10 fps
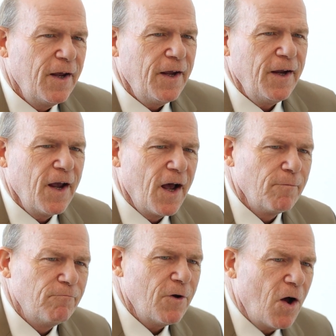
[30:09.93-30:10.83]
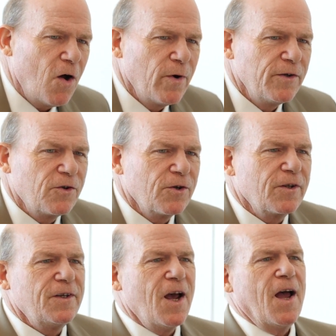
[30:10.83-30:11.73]
He always took
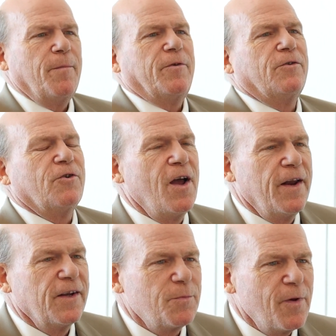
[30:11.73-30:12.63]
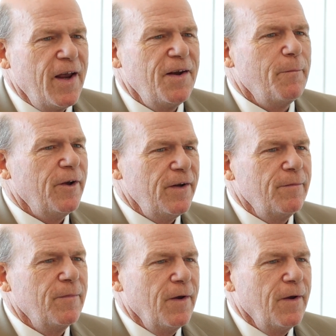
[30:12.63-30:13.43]
the time to try and explain to me